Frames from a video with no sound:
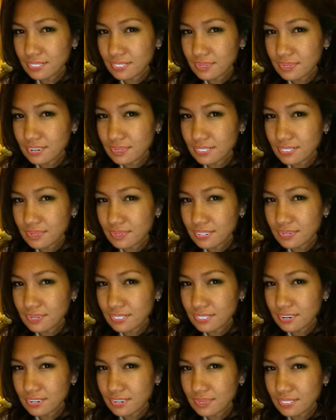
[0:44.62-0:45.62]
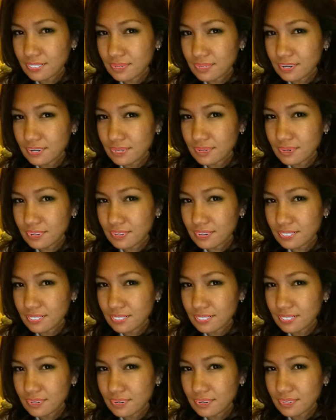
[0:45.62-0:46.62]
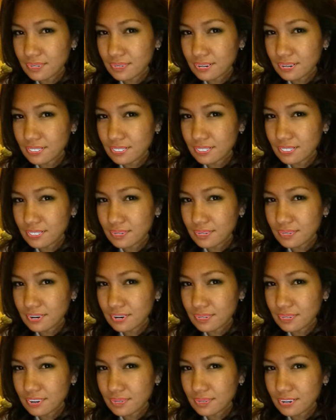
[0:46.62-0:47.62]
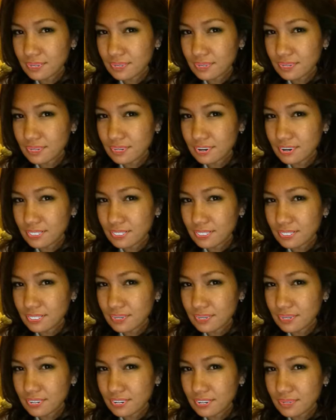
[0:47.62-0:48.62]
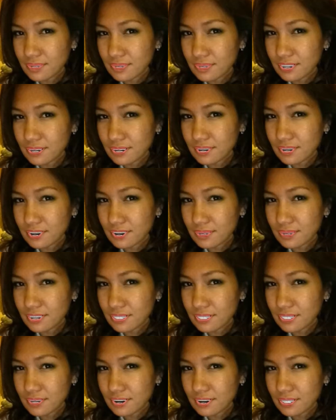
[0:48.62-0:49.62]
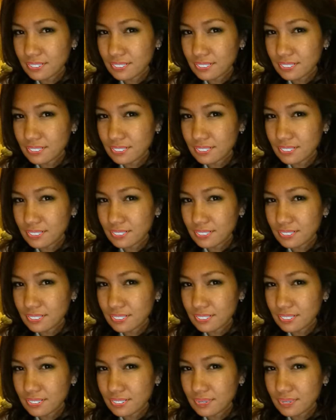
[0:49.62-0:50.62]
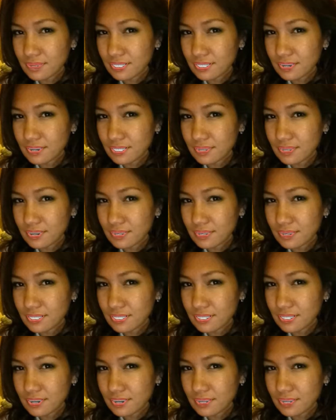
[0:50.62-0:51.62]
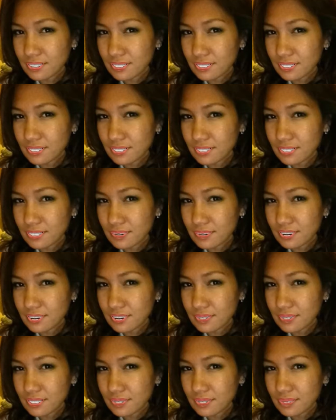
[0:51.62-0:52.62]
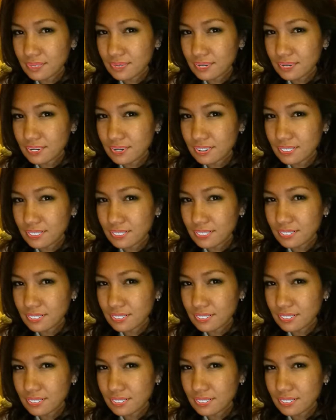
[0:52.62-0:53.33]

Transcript: Never forget the people you love, and love them when you have an occasion to do so. Celebrate their life and celebrate yours.